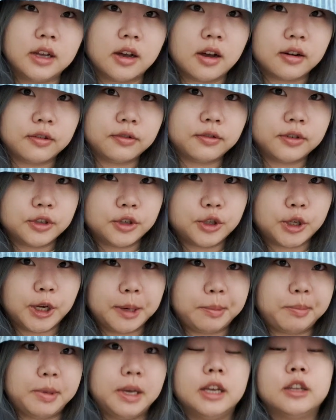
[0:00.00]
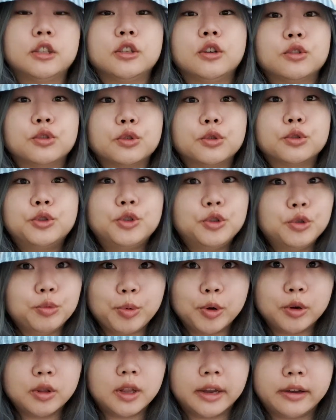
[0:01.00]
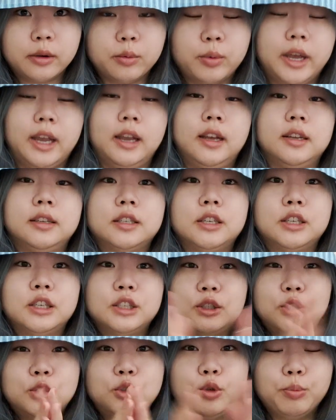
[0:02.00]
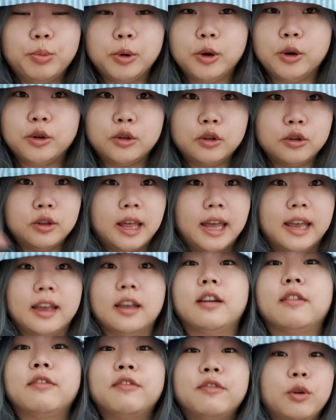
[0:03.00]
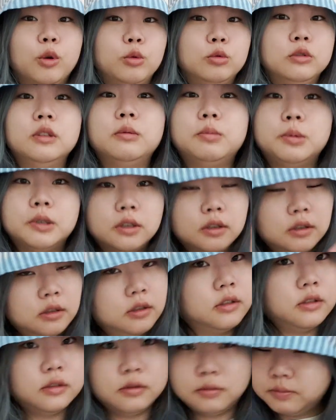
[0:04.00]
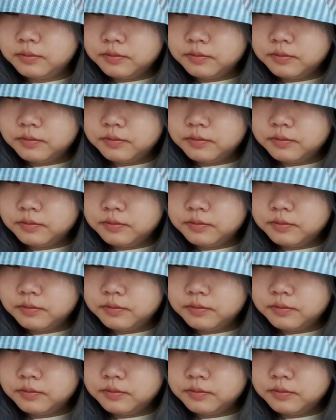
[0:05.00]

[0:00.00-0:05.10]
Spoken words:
got it for the shape. It's also super lightweight, super like foldable.